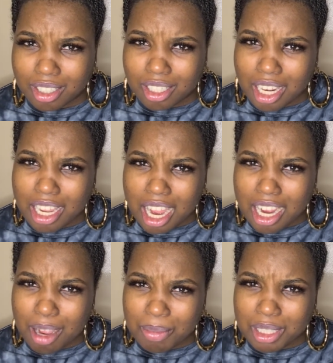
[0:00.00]
Can y'all
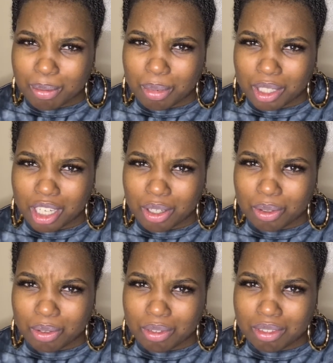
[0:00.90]
comment below
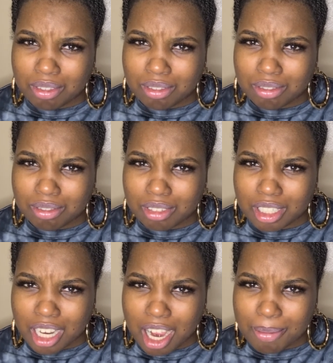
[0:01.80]
in the
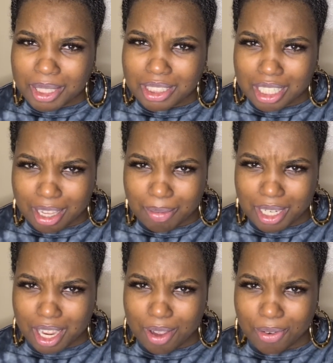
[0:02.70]
comments to let me know?